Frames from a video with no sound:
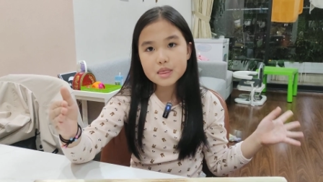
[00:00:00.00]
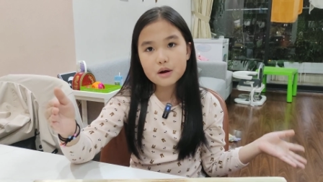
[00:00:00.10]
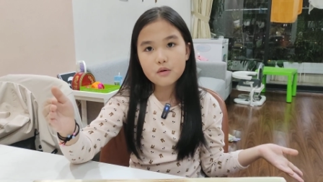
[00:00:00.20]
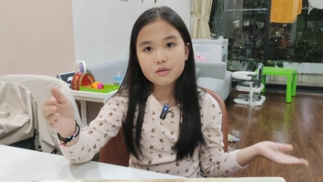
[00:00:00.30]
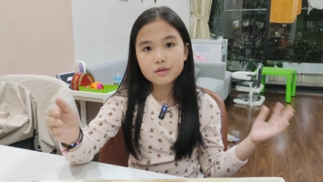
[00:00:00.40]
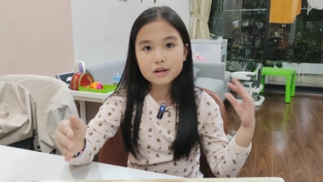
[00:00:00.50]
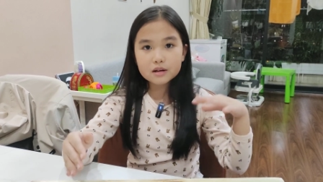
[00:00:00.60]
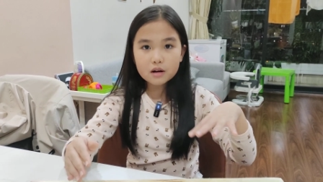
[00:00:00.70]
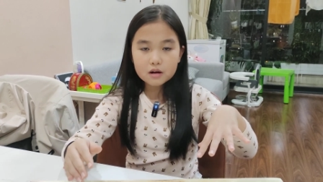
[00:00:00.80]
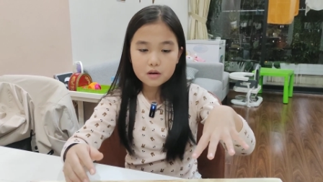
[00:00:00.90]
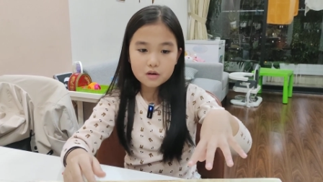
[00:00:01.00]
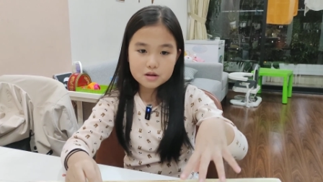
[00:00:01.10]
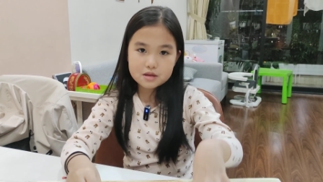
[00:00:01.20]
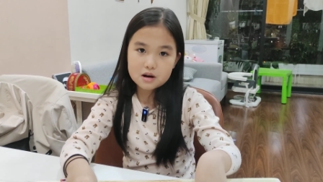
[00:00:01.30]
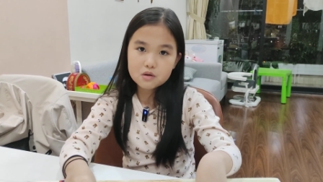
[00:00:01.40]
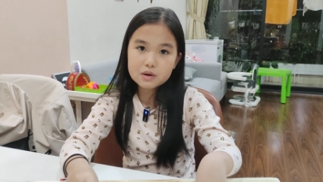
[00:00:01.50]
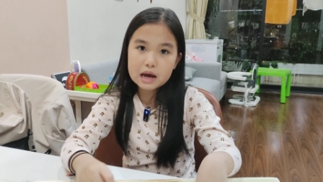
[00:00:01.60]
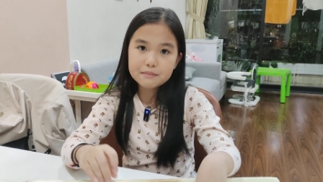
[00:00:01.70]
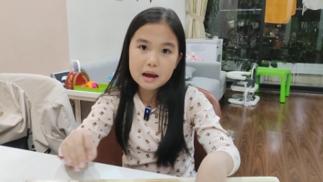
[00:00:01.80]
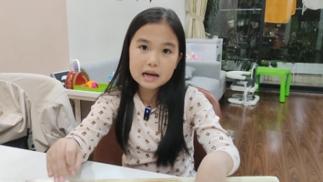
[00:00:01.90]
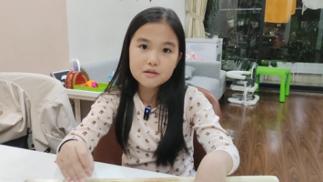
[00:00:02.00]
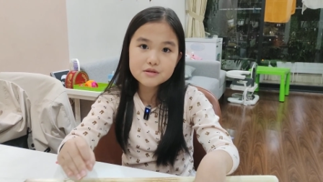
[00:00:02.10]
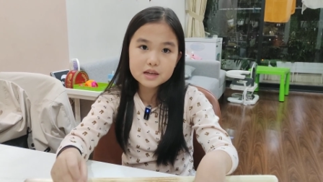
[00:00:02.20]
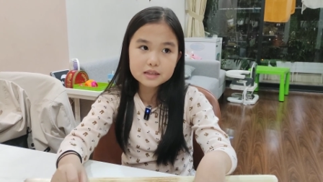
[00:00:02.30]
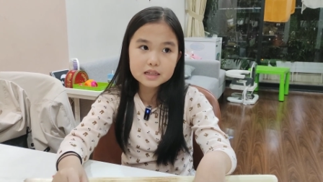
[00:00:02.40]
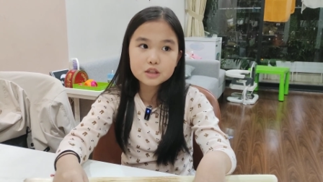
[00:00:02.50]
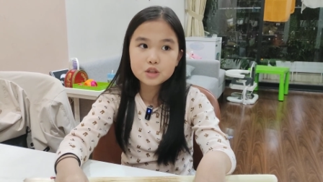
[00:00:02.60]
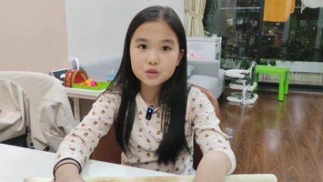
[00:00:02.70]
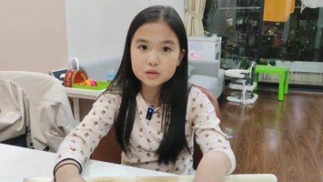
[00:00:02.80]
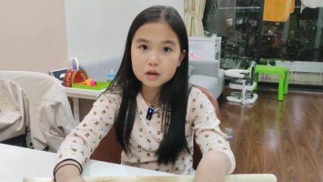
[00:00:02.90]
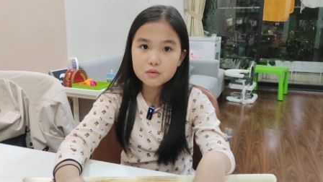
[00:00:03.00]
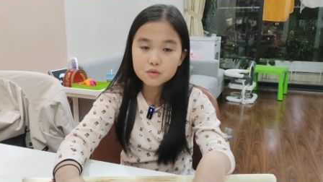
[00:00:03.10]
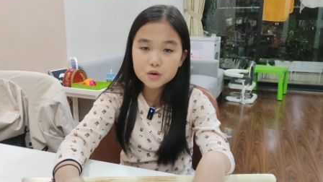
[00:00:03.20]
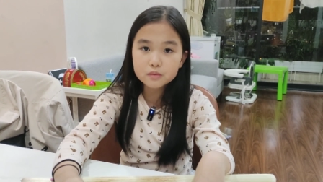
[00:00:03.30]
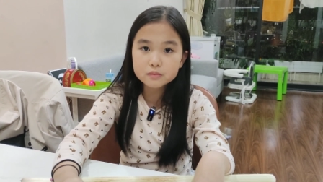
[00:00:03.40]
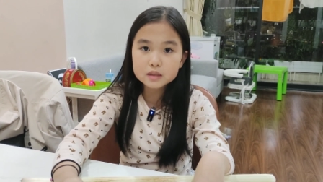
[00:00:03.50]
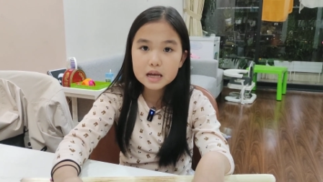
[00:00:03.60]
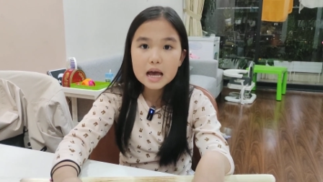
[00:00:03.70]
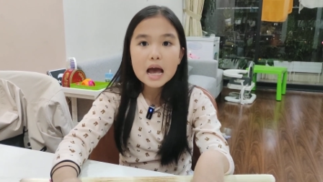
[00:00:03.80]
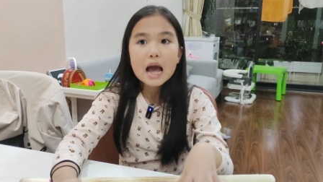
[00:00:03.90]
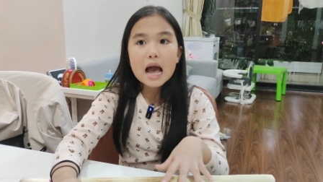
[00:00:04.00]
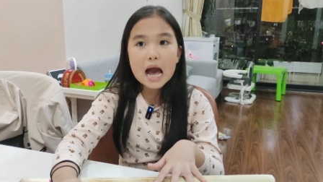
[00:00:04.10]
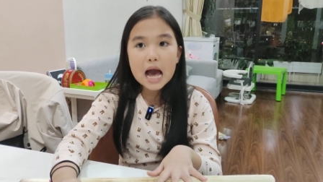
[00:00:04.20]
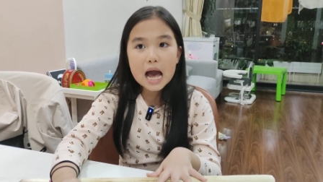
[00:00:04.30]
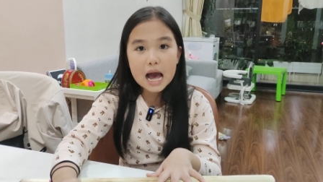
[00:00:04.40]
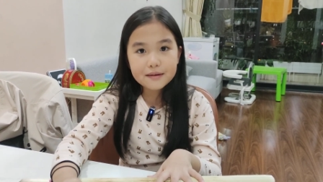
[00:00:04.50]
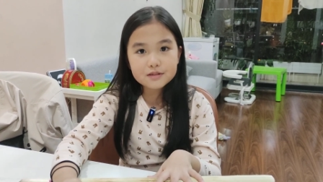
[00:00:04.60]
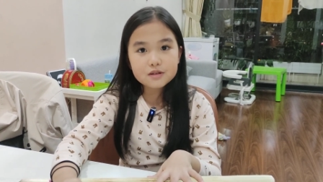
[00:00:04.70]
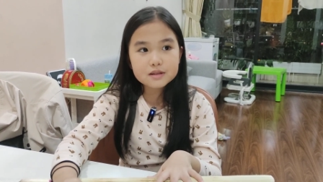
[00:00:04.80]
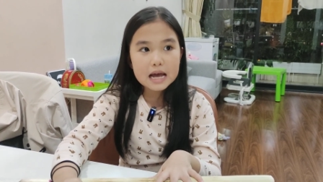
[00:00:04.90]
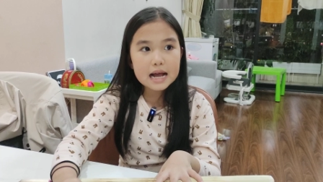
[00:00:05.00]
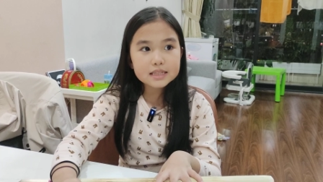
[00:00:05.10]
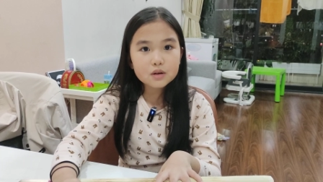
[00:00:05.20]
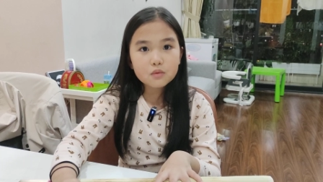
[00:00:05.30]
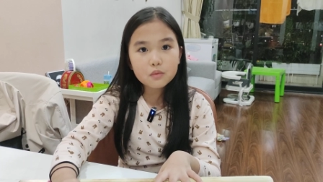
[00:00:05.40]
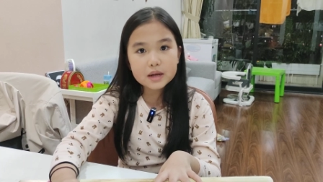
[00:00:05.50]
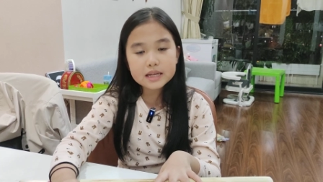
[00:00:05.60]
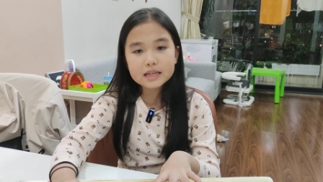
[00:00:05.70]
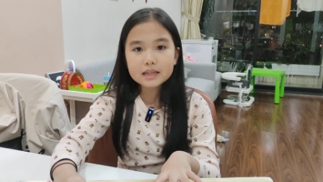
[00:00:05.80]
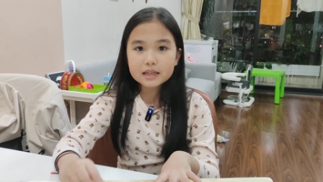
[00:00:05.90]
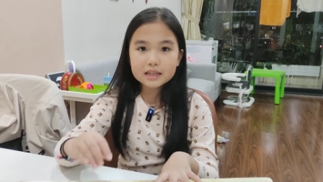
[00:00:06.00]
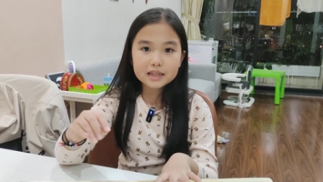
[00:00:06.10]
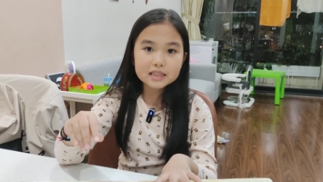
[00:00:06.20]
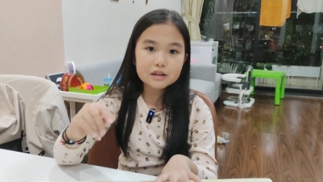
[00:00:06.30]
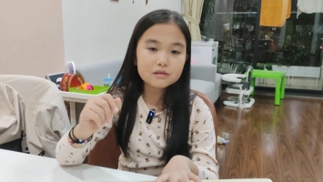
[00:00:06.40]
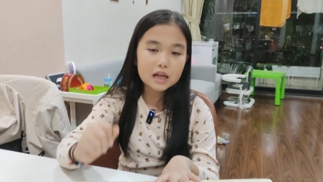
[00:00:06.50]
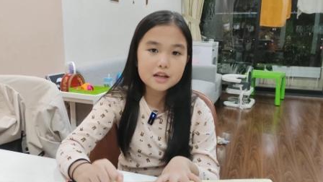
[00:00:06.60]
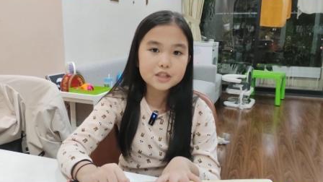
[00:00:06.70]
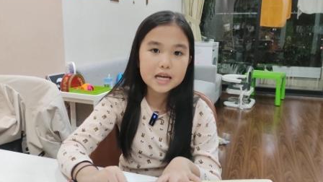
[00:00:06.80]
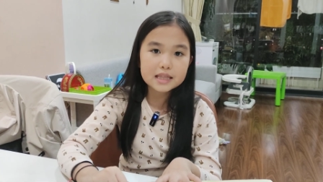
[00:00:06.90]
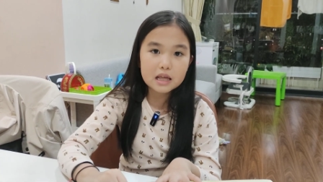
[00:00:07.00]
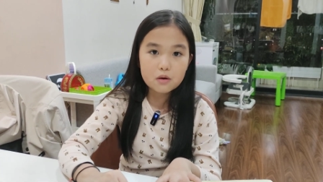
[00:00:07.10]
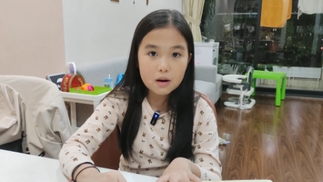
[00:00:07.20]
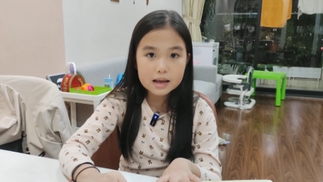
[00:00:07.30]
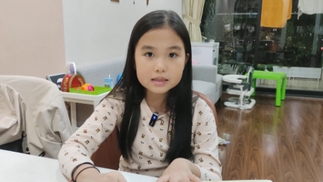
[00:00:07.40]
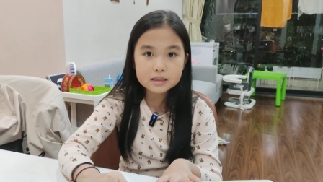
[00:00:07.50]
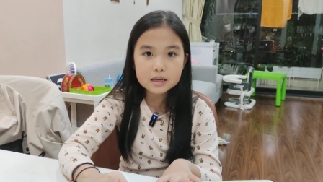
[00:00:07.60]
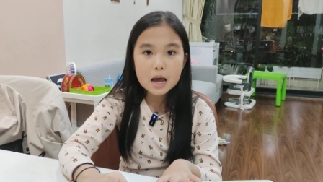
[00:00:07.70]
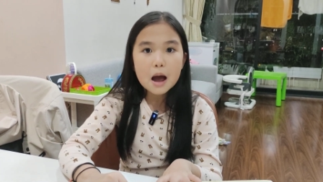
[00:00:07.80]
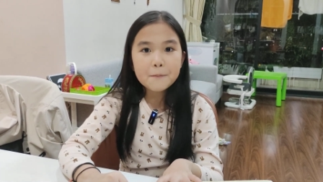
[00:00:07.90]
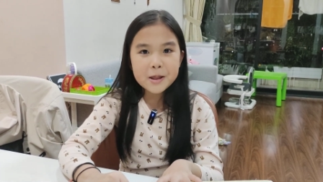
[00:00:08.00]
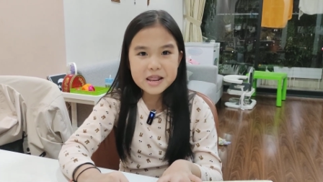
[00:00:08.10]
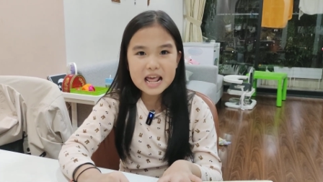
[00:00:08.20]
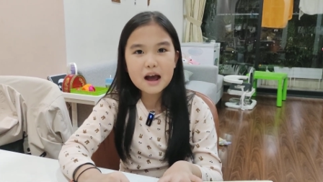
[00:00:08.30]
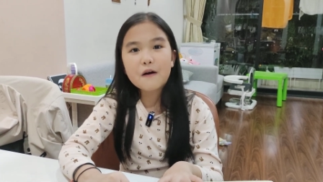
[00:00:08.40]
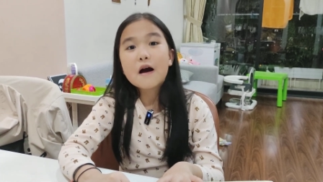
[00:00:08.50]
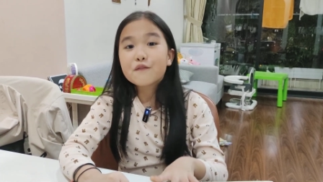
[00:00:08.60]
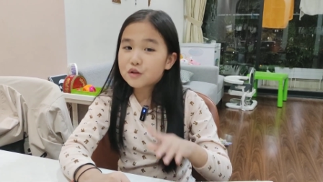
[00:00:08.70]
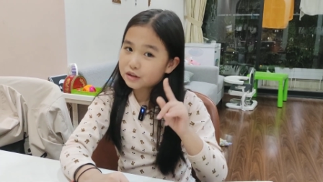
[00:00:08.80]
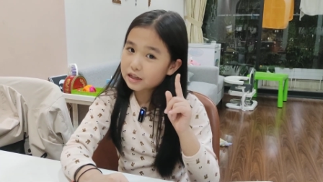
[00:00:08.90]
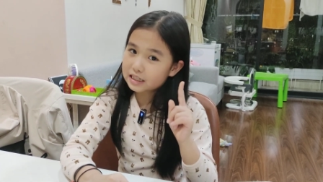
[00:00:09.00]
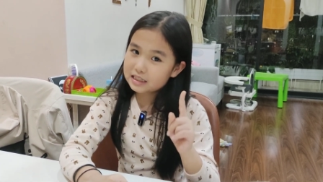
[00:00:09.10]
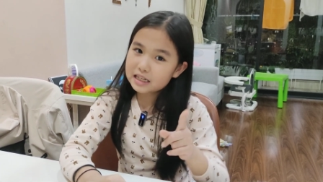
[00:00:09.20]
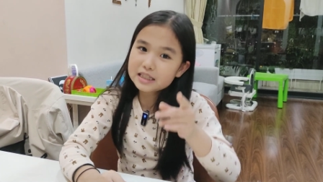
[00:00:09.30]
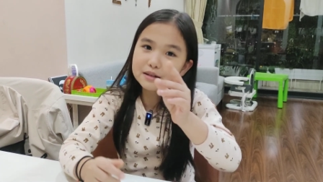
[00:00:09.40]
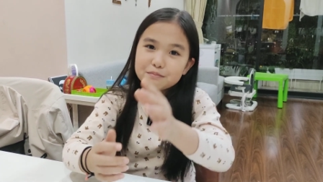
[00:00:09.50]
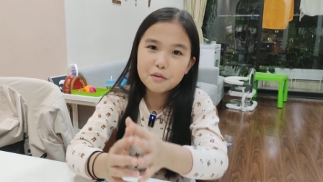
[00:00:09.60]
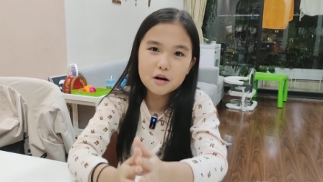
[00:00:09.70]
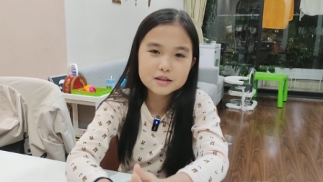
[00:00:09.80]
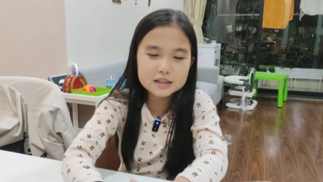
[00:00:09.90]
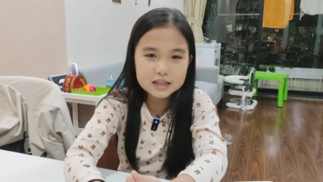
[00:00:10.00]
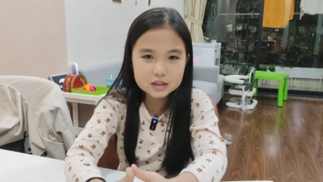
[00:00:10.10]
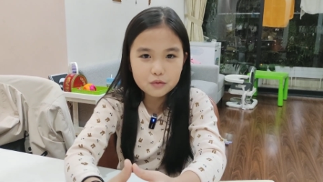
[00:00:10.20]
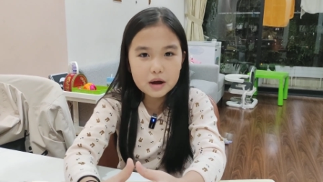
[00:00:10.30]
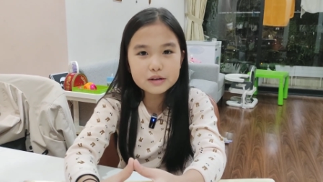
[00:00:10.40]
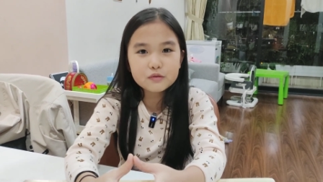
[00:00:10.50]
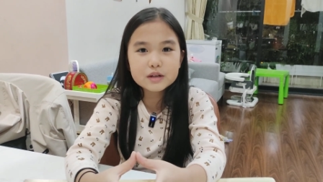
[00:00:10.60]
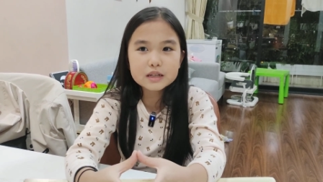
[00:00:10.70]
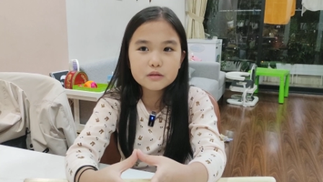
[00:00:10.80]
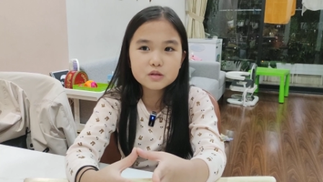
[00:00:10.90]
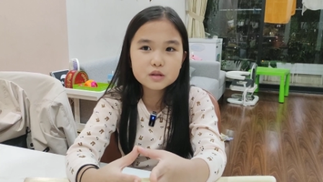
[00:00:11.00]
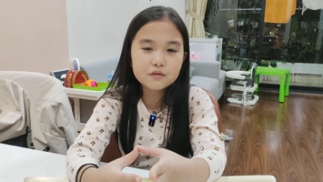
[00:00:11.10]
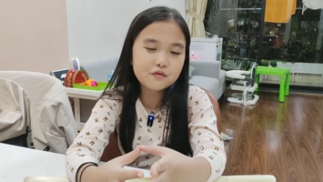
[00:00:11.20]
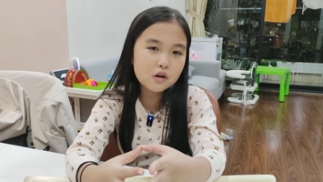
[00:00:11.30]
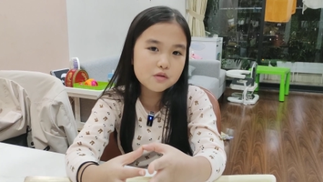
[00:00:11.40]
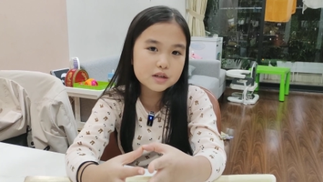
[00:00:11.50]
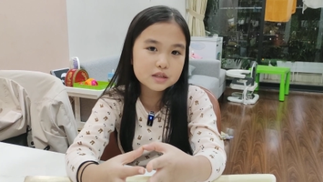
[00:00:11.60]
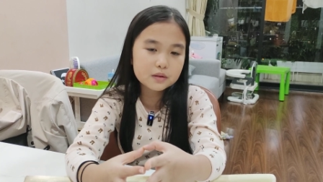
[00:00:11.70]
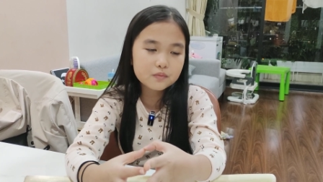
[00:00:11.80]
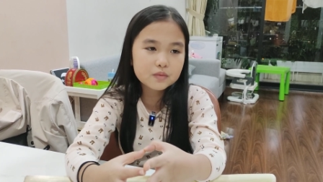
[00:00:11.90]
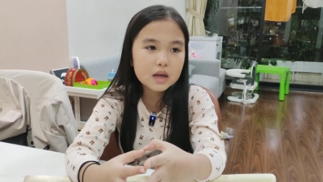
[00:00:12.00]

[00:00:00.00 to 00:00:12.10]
Then when we are there, we unpack our things and choose our rooms. After that, we eat our lunch and then rest. But now, for the exciting part is when we go to the forest.